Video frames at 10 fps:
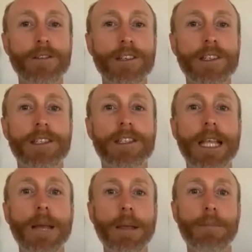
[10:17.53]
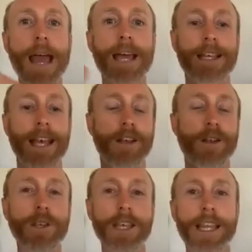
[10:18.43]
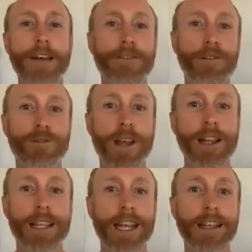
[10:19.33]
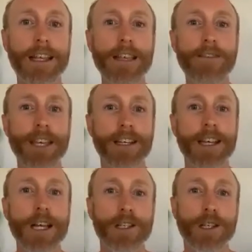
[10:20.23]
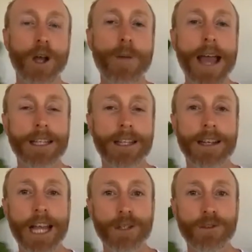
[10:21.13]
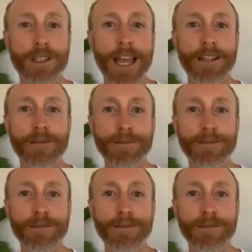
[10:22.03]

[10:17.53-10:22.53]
stepping back and looking at that false reality and leaving it to go back to the natural state.